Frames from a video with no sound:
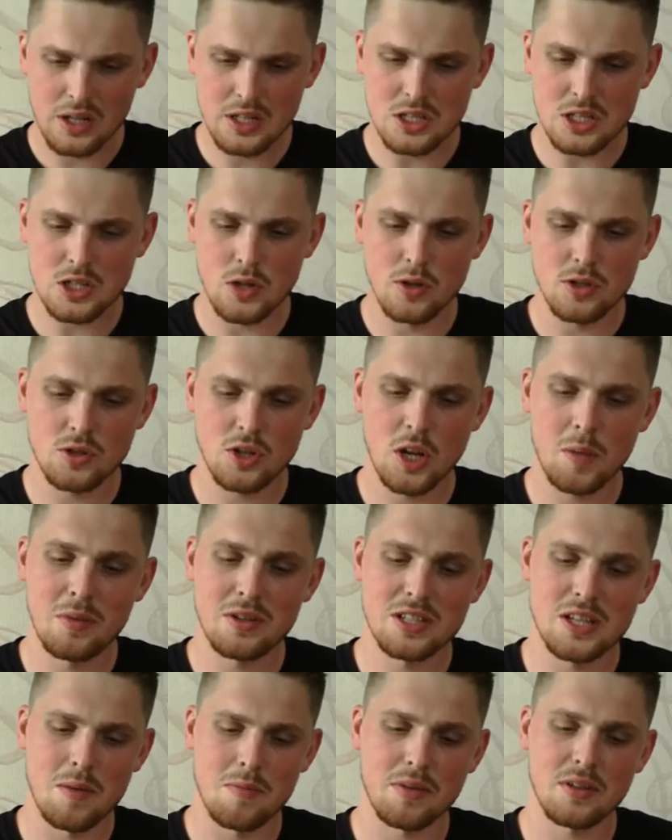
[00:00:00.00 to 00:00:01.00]
And so it's going to be
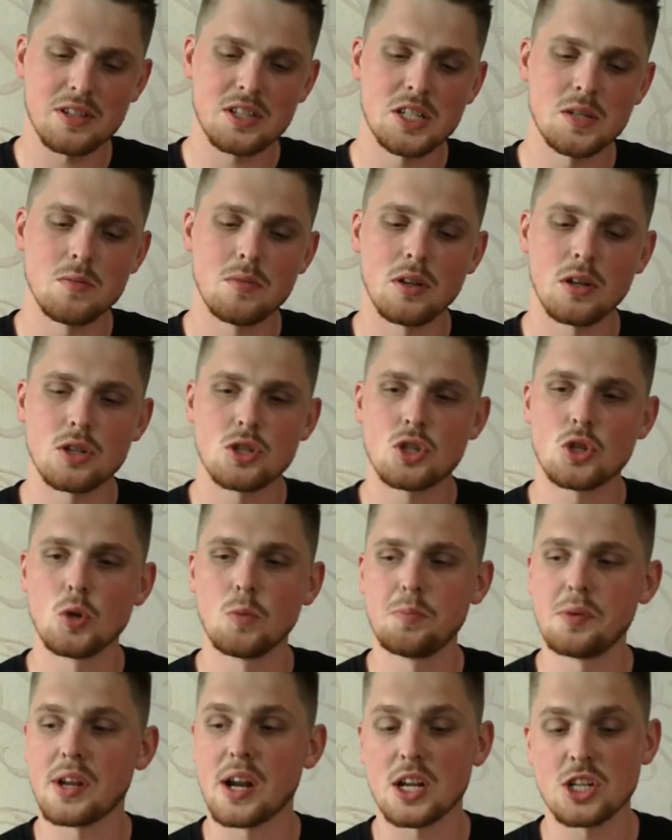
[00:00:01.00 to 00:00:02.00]
something similar to
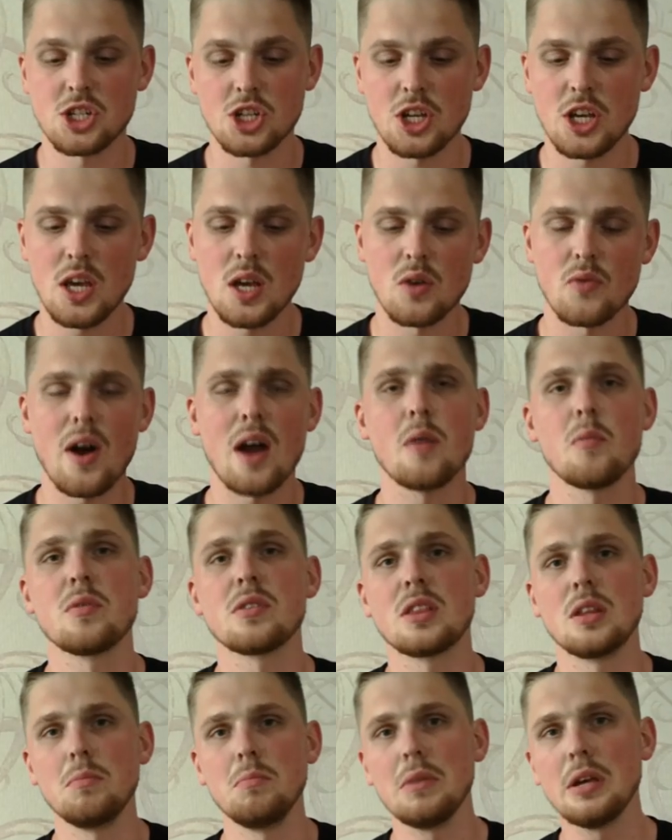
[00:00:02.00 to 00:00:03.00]
pirashki, right,
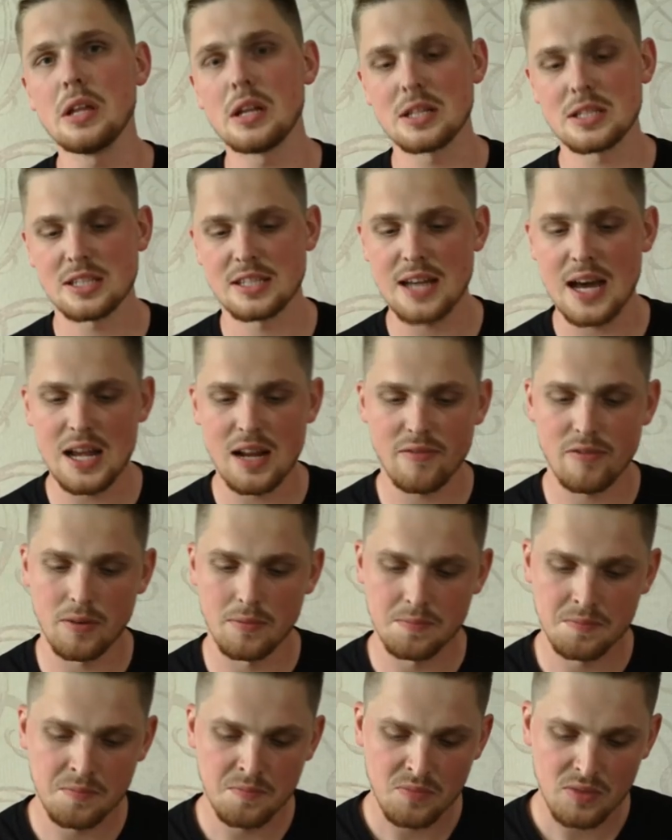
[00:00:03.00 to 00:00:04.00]
with the meat inside of
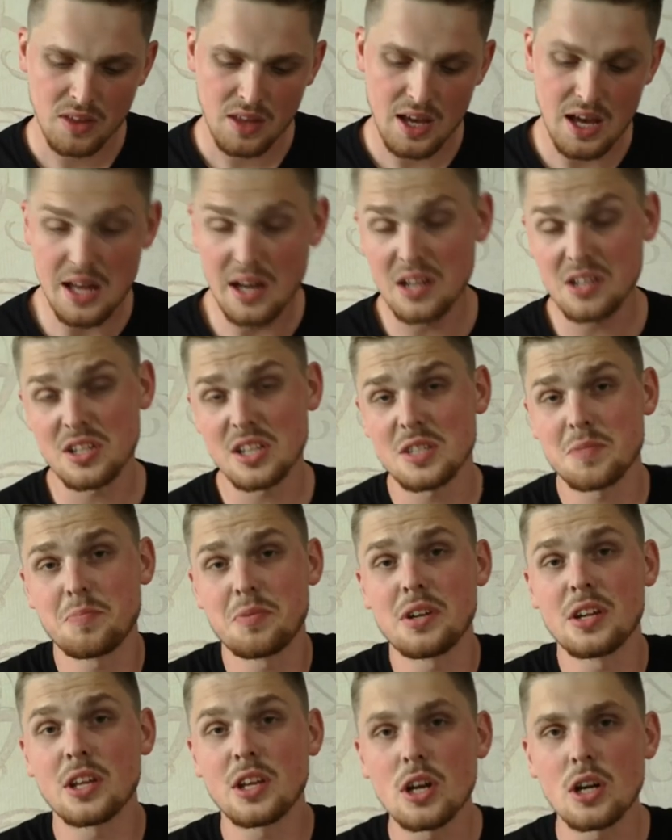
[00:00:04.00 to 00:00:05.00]
them. And it's just
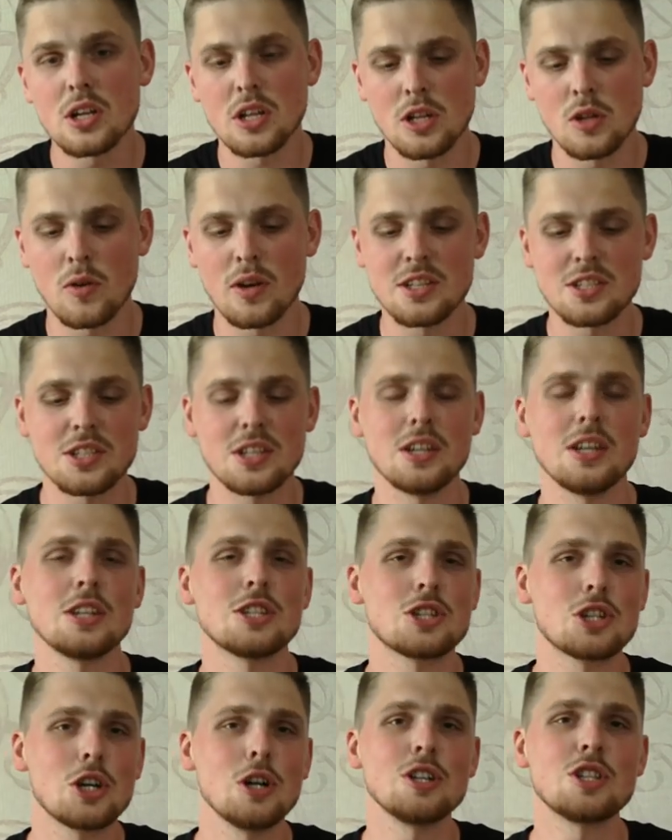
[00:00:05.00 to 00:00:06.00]
pretty good. You know,
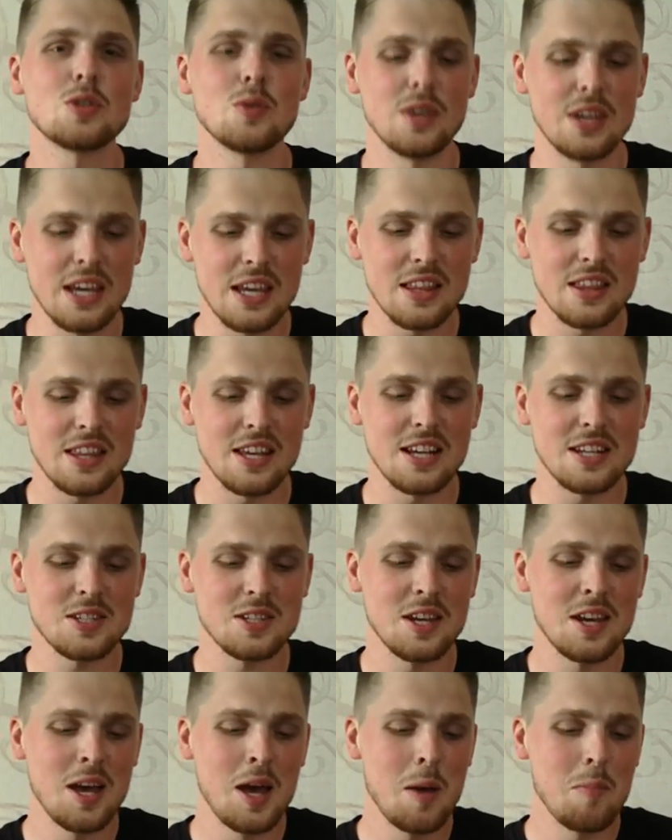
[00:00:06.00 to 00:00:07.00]
it's good to eat
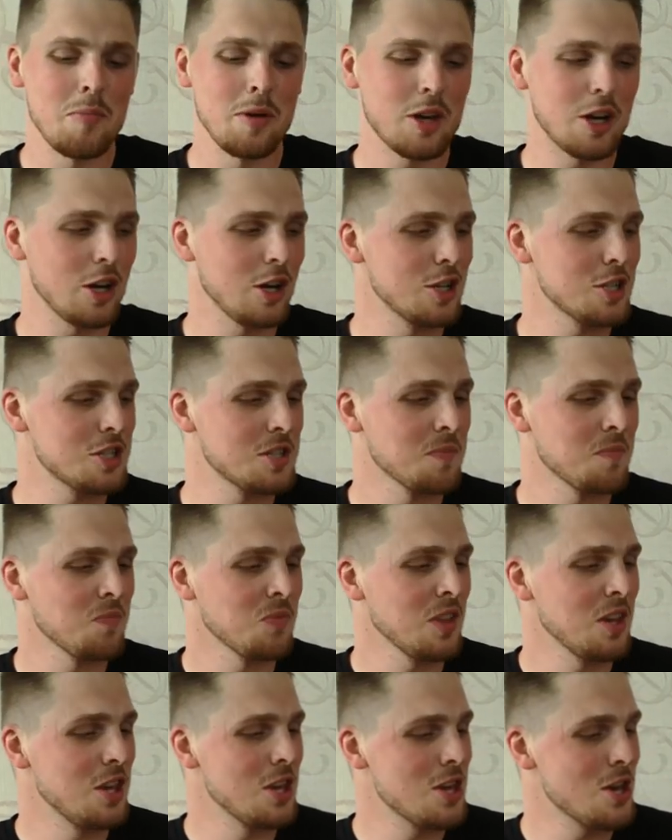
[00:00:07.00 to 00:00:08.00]
these because
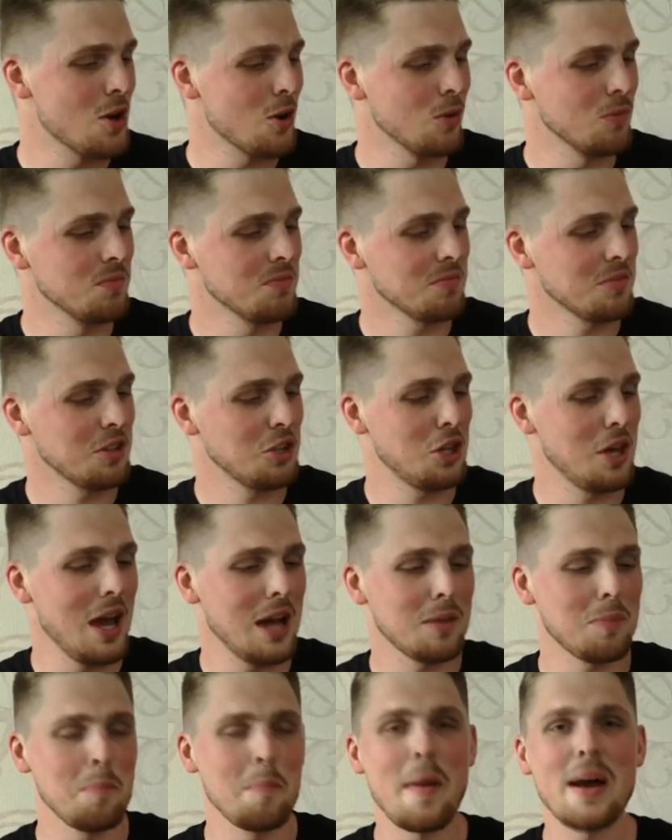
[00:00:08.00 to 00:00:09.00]
you don't
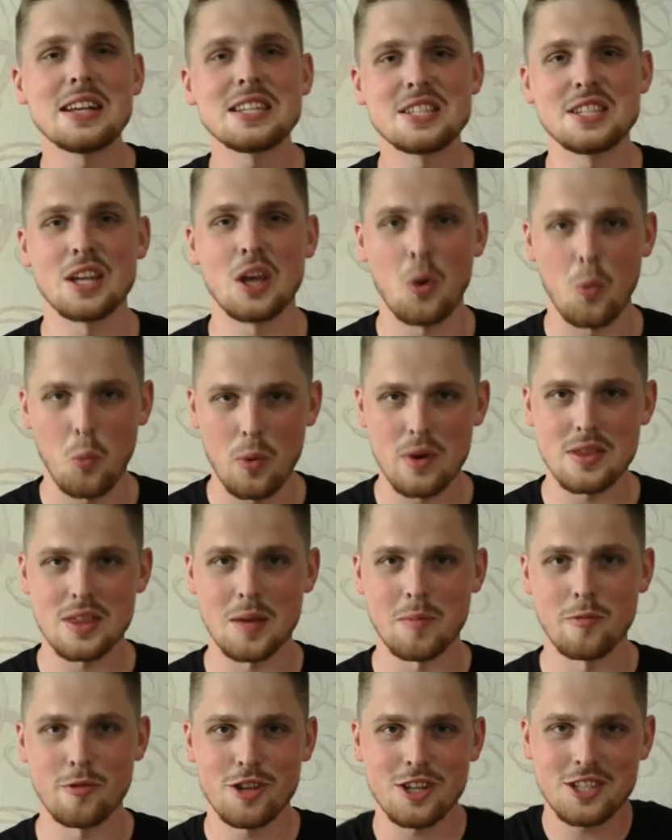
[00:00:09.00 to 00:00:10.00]
get messy with
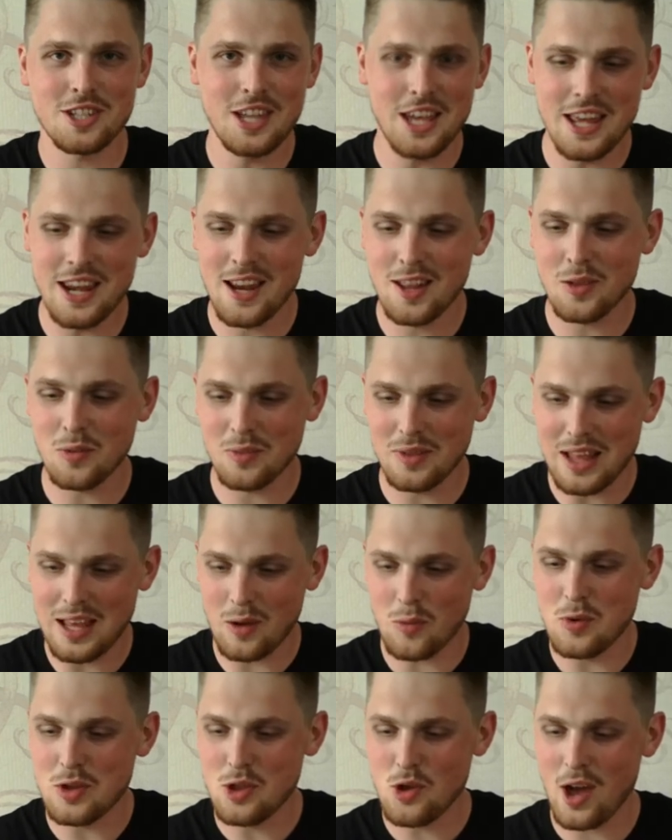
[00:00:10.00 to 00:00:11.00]
them. You just eat it
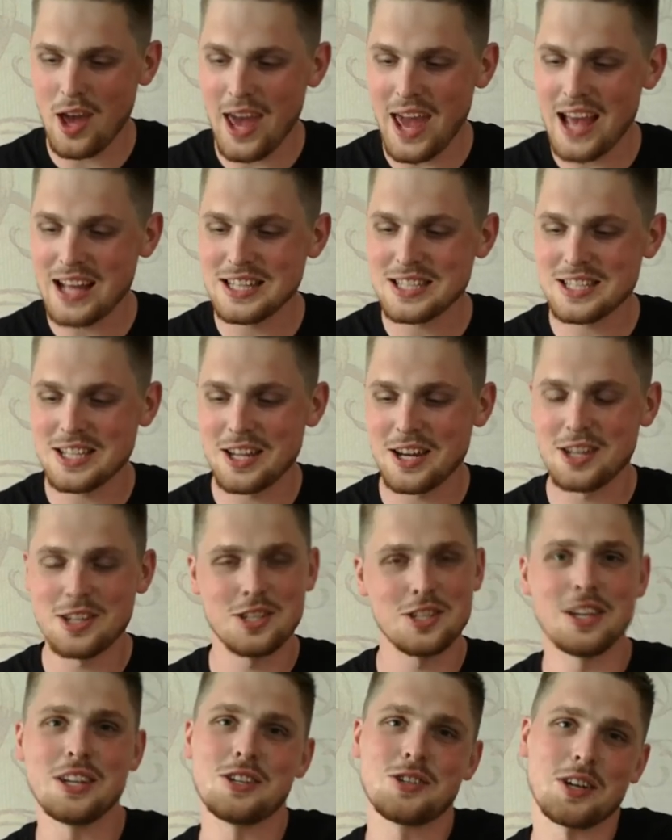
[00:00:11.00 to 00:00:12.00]
like with your hands and
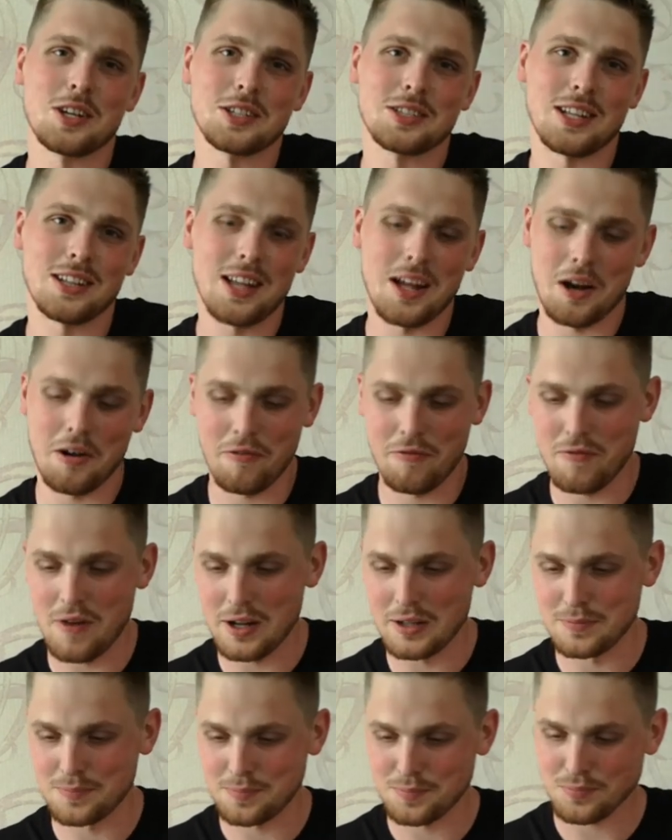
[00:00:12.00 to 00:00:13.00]
it's just a lot of
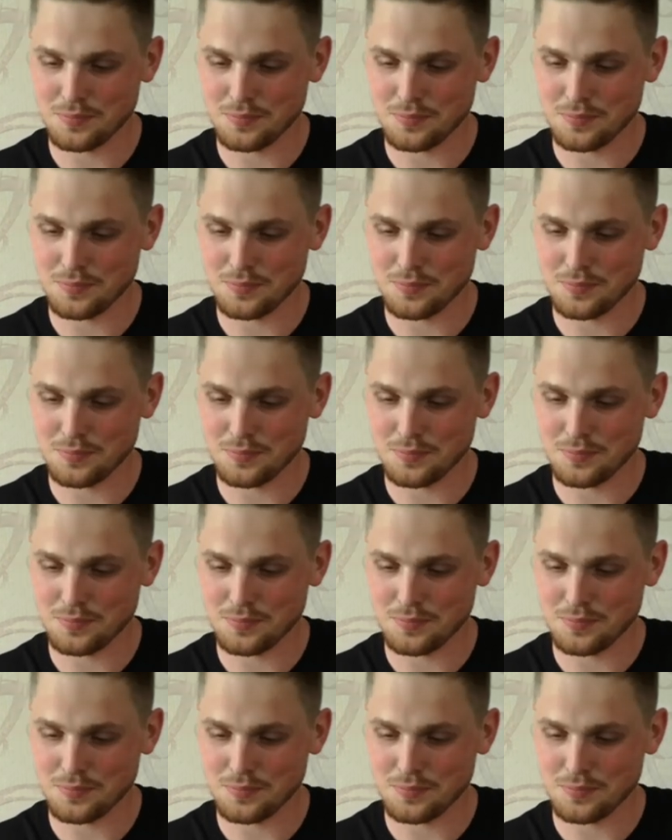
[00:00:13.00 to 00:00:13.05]
fun.